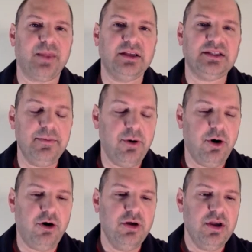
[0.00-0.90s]

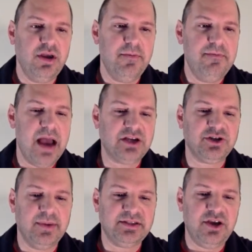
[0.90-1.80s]
simple
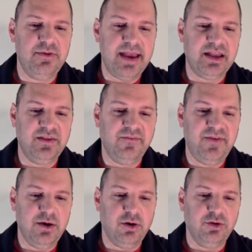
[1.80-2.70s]
measurements that you make in the
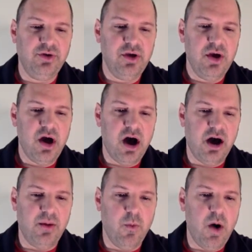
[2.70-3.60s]
field,
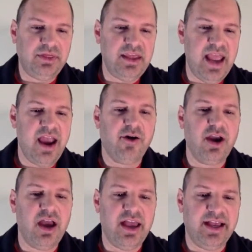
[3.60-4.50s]
what the
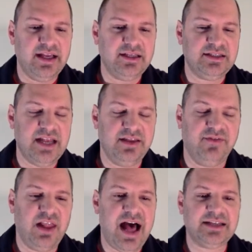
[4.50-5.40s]
area is and the
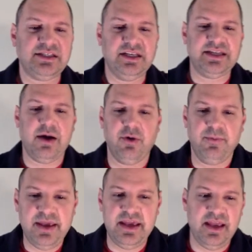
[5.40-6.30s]
velocities that would
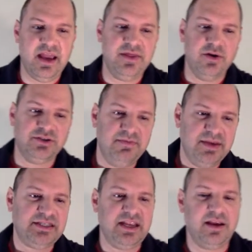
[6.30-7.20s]
be in those
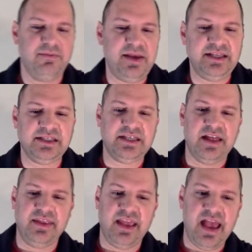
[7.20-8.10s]
missing pieces
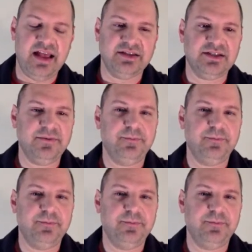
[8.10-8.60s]
on the ends.